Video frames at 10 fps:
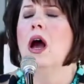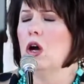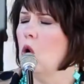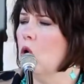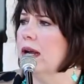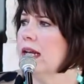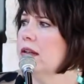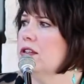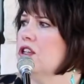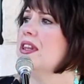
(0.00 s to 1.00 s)

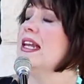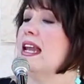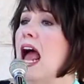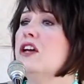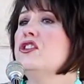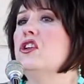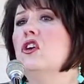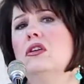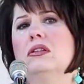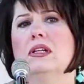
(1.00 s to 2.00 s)
According to the
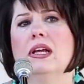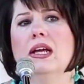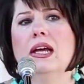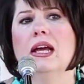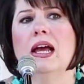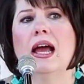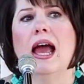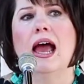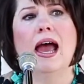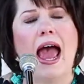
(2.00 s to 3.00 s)
National
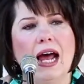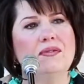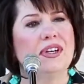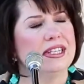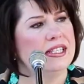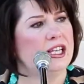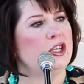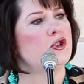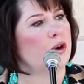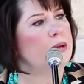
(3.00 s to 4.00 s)

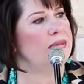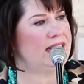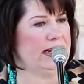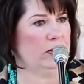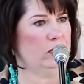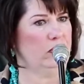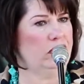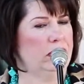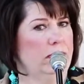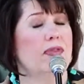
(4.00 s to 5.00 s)
Advocacy Treatment
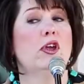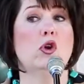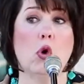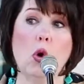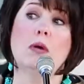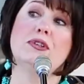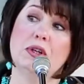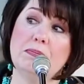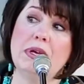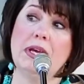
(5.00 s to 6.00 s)
Centers, the norm
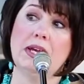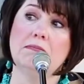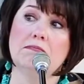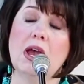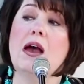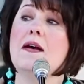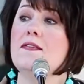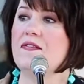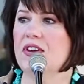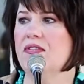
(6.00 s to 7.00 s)
should be
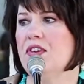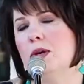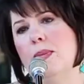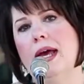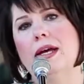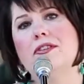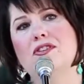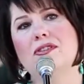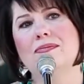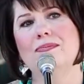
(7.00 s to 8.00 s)
50
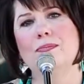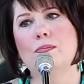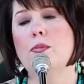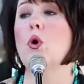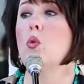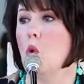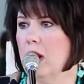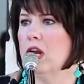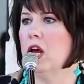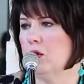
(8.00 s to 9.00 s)
beds per
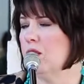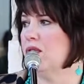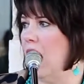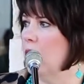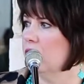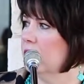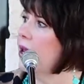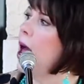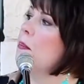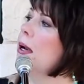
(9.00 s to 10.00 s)
100,000
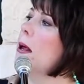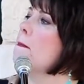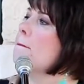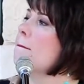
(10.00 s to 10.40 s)
capita.